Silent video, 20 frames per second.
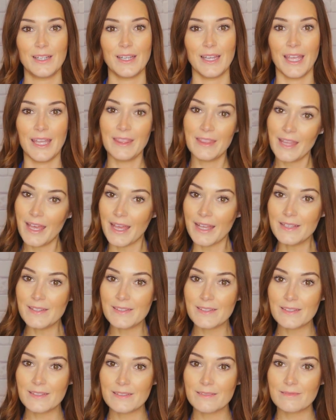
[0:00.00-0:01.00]
And
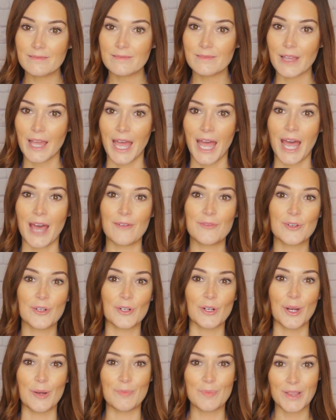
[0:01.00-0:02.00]
thus,
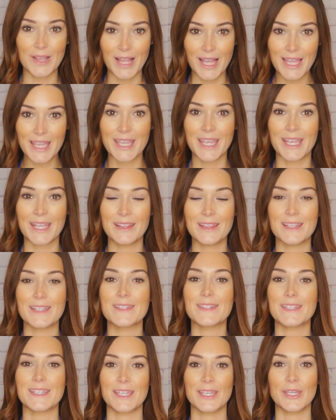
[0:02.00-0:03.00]
after applying the
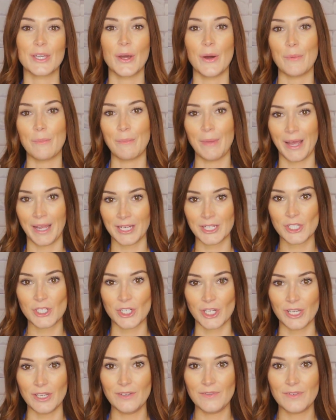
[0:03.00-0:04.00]
CEO mind
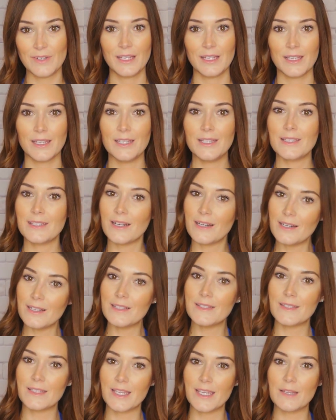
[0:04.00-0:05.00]
shift, he
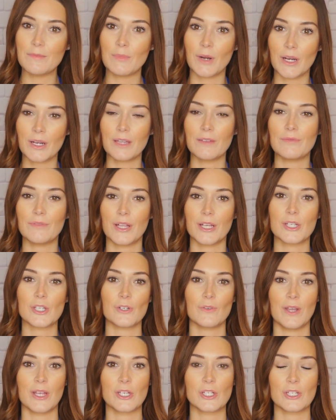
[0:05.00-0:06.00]
started seeing market
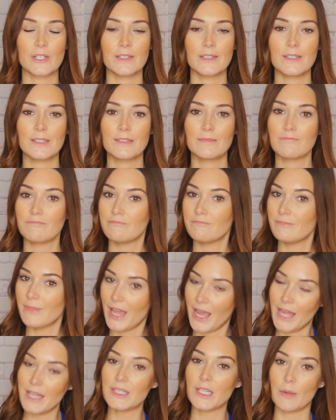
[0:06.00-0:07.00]
fluctuations
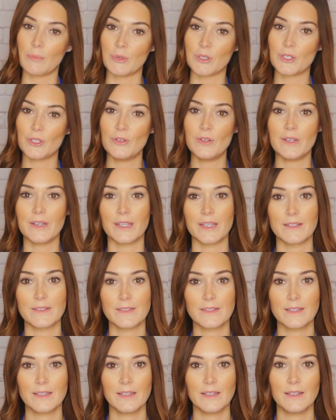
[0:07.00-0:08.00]
as
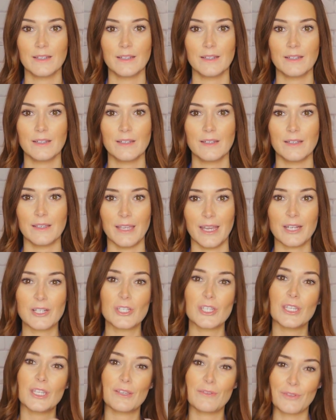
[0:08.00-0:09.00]
opportunities. He
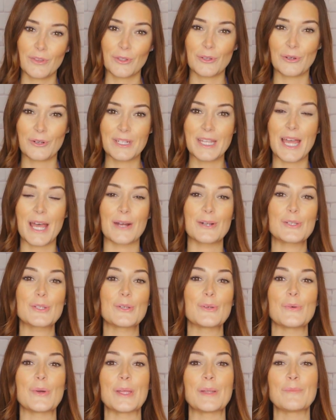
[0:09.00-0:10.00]
actually even learned how
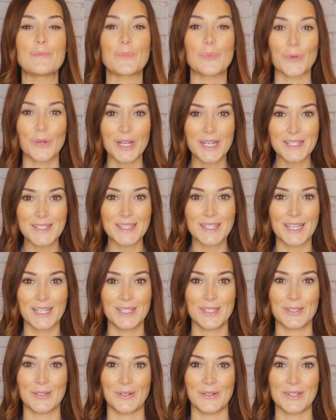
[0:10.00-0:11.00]
to embrace the
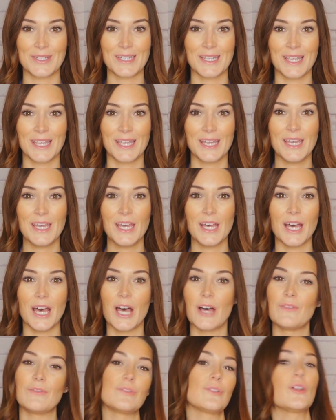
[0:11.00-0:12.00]
uncertainty
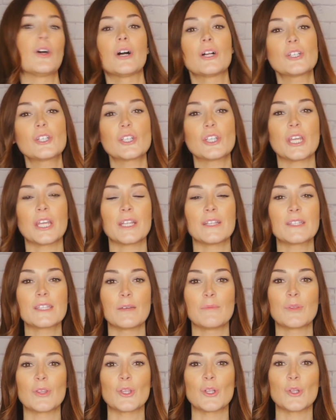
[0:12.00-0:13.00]
of launching
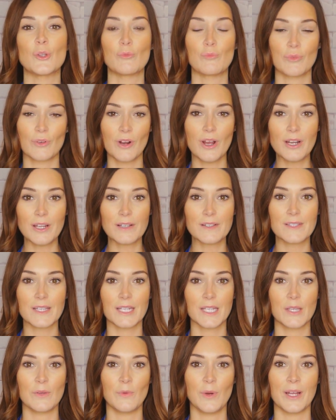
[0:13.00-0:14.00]
some of the new products
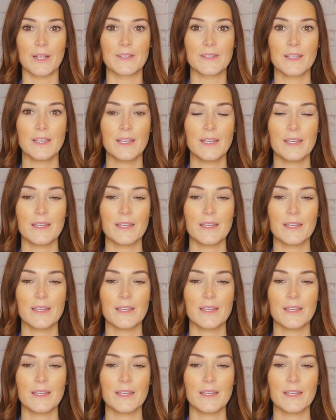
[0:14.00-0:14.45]
that he was,